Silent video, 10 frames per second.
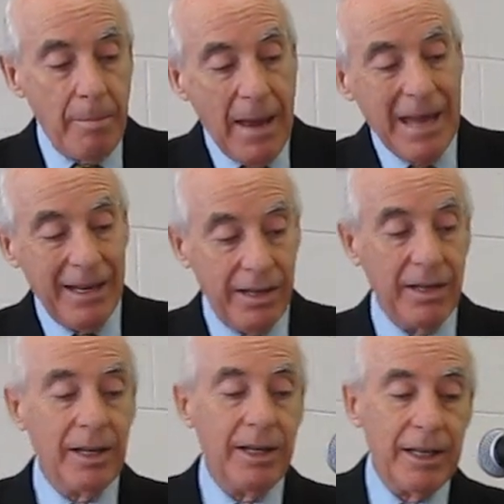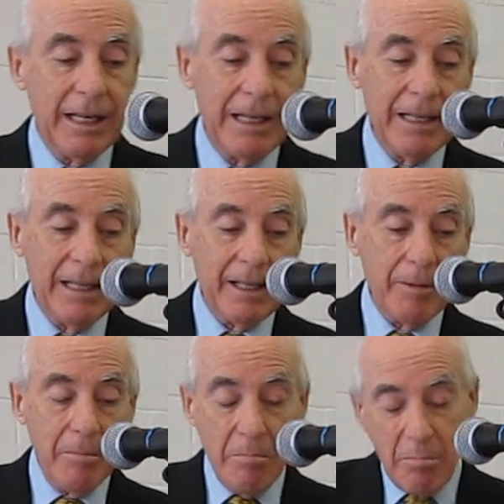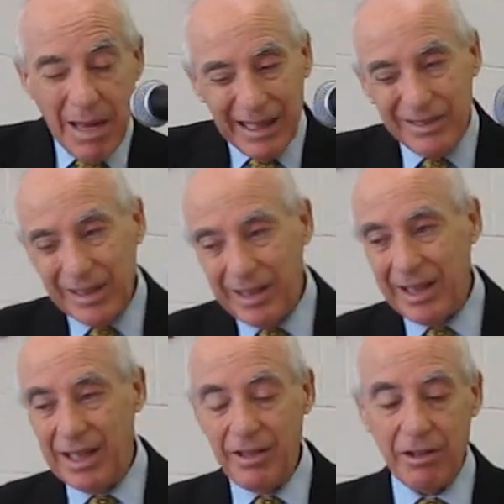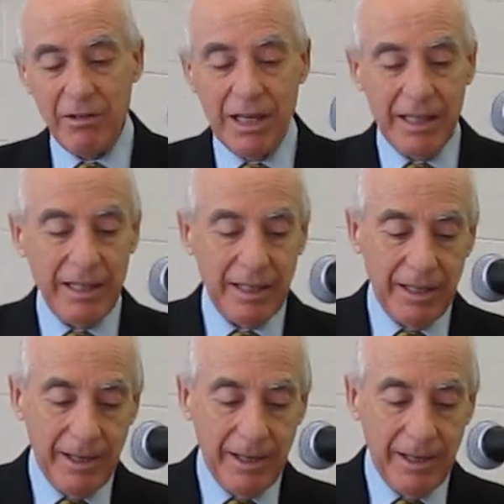penned in the, basically in the Greek